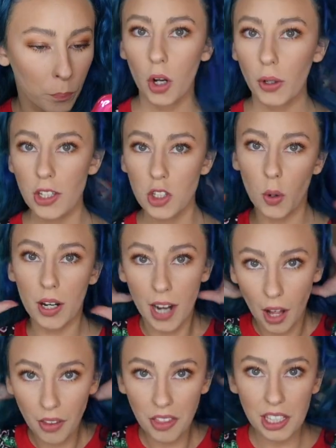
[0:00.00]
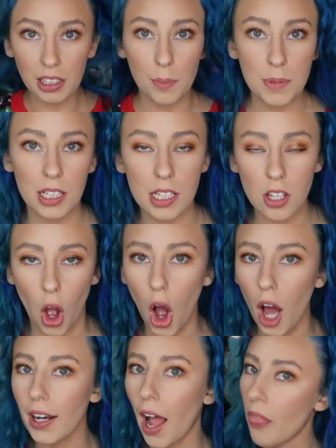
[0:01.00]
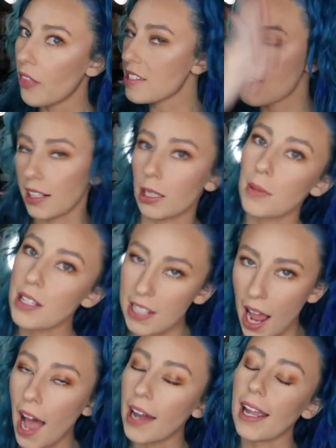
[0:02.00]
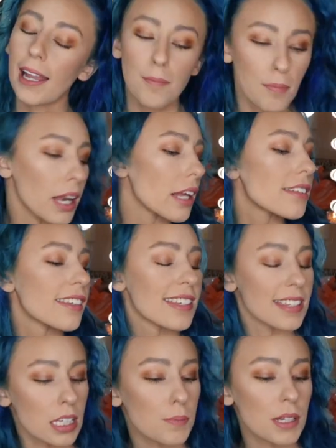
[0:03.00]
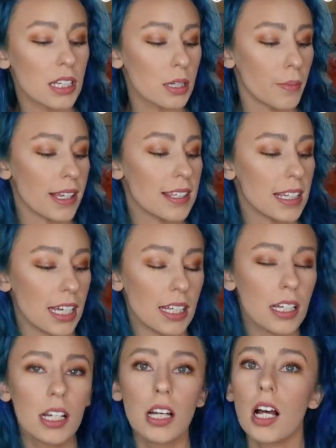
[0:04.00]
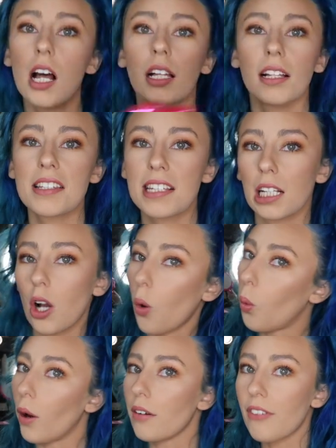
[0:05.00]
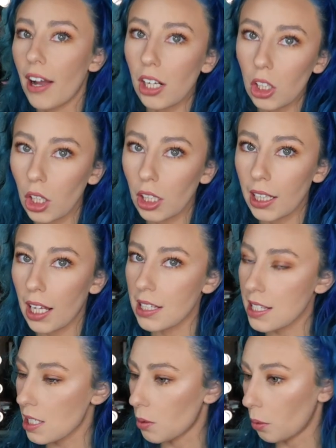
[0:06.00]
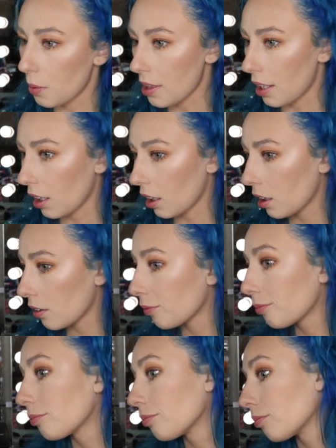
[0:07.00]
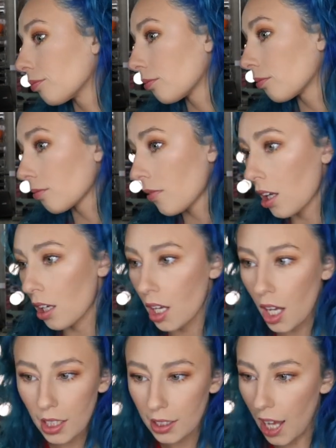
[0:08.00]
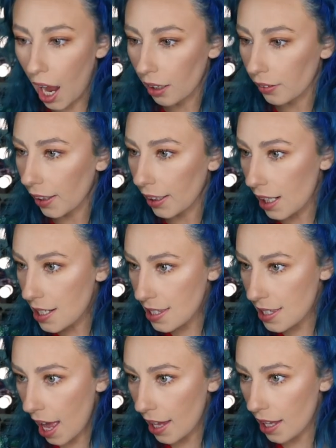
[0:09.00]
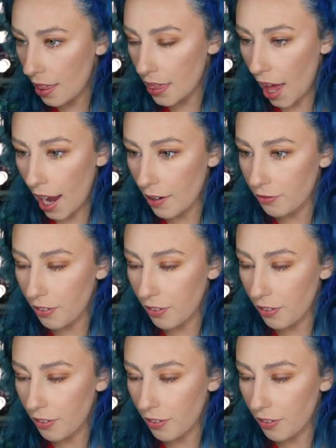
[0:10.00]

Okay, so now that the lipstick is on and the setting mist had a minute to seep into my skin, let's take one final look and see what we think. Yeah, like I said, that